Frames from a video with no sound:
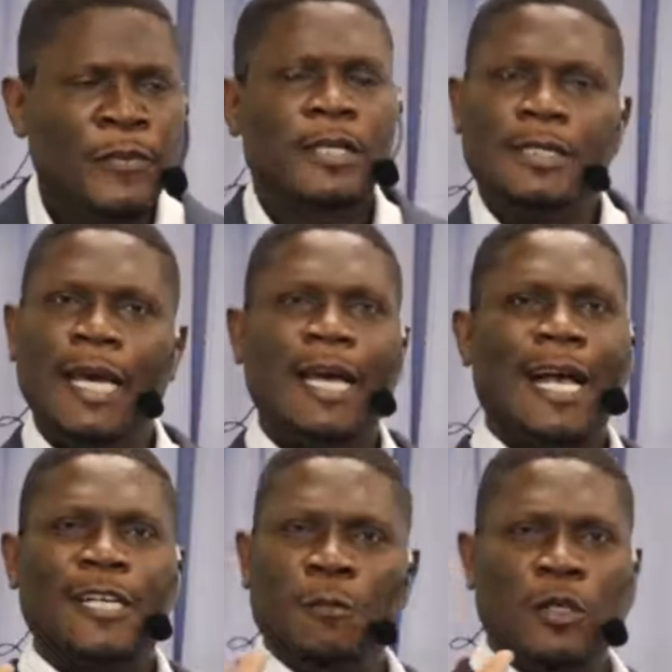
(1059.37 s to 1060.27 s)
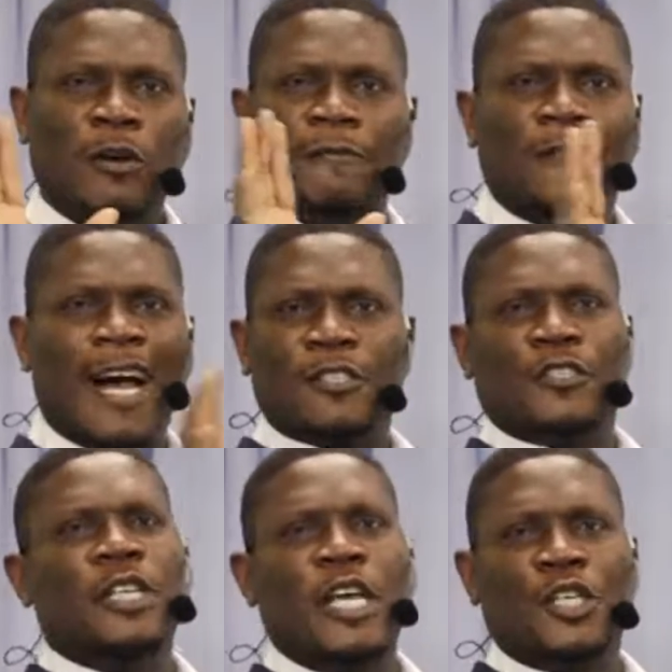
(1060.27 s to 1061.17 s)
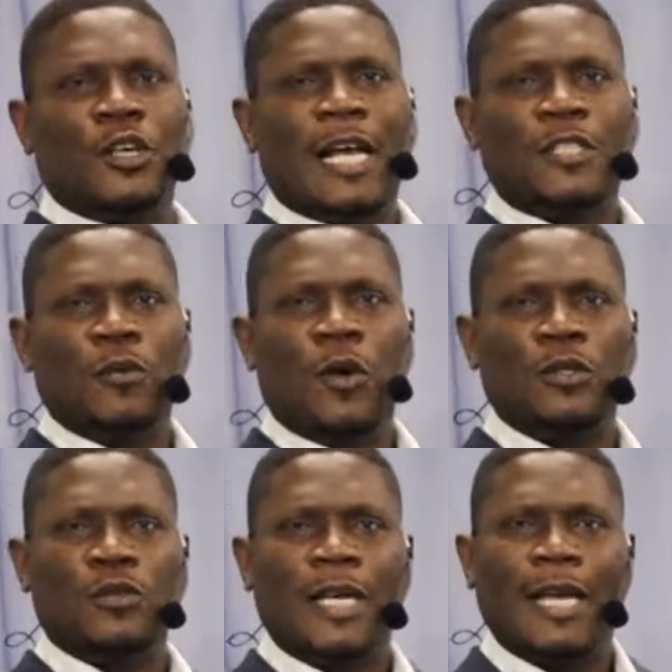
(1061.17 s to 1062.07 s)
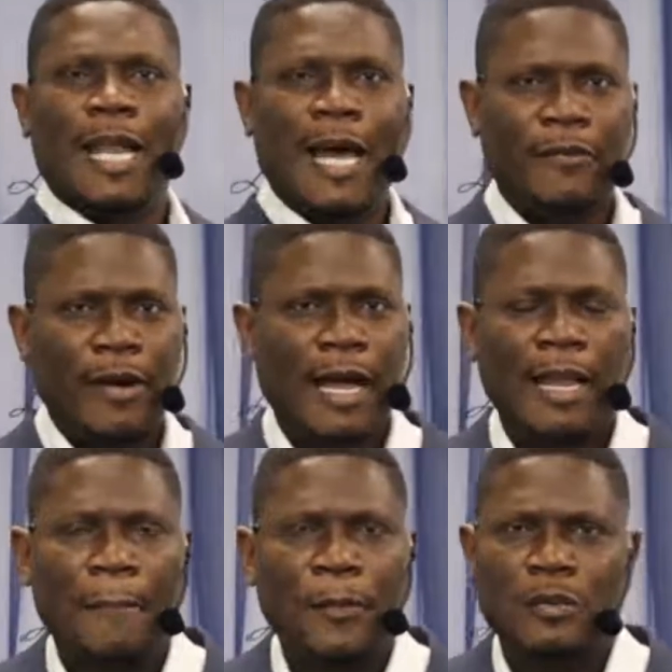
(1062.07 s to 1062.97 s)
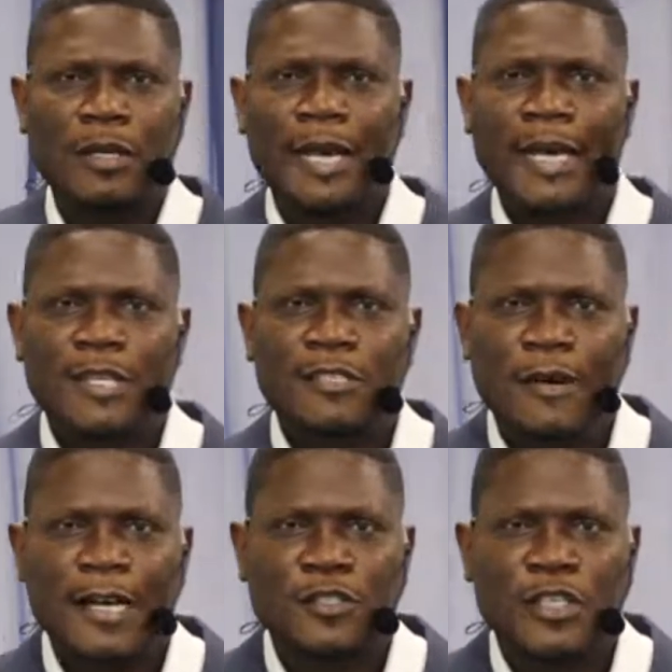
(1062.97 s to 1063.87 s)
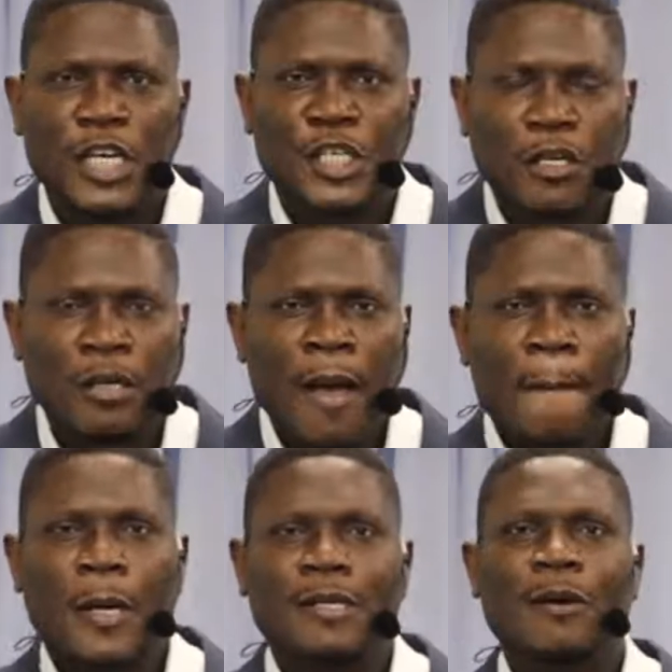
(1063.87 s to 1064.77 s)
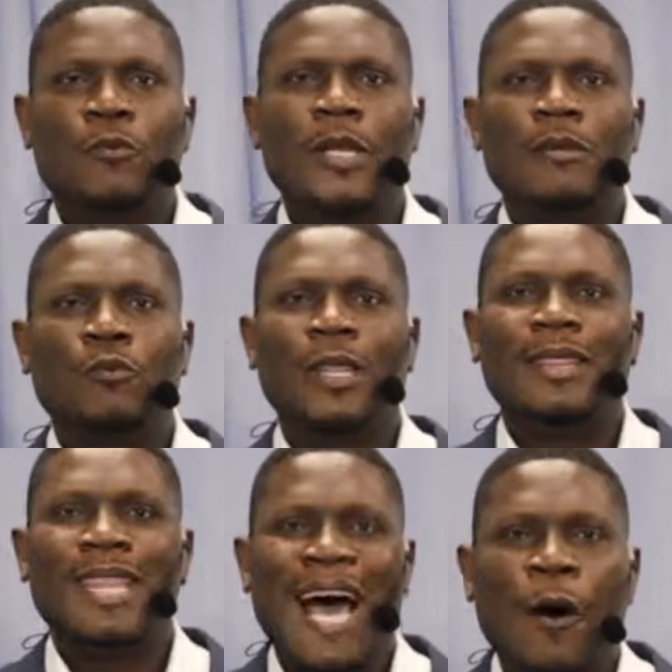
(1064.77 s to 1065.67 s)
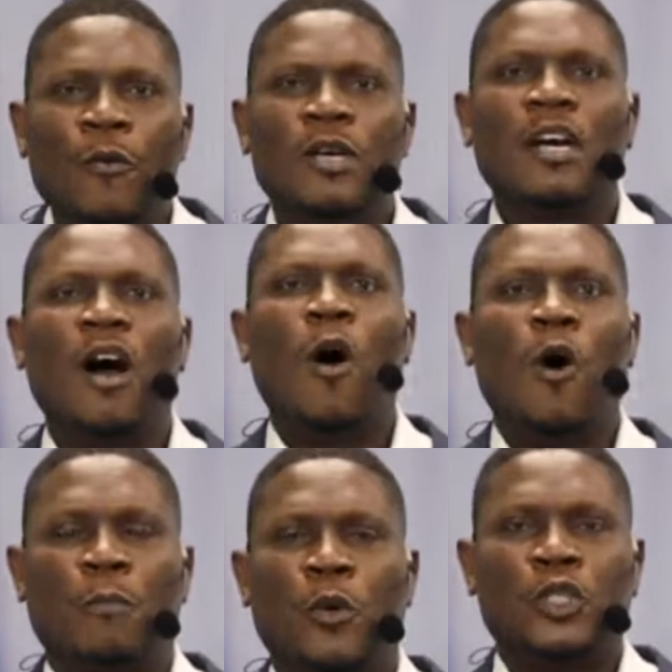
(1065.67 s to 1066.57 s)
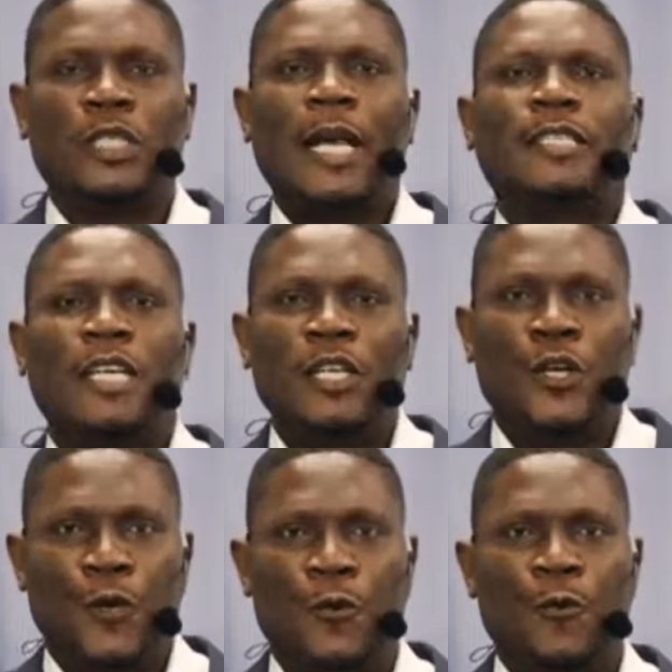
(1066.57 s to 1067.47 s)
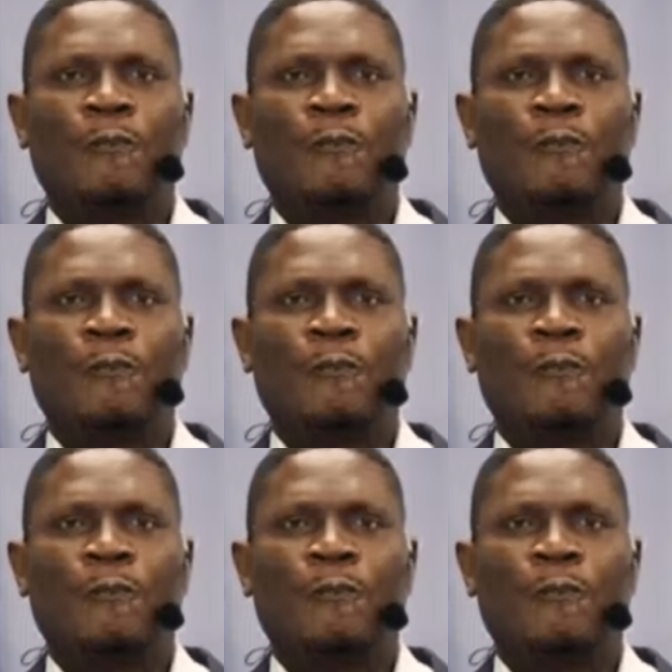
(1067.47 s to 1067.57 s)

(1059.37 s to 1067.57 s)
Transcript: Take as much of vaccination as you want to take, and, I re- and I'm not against vaccination, but with, without God protecting you,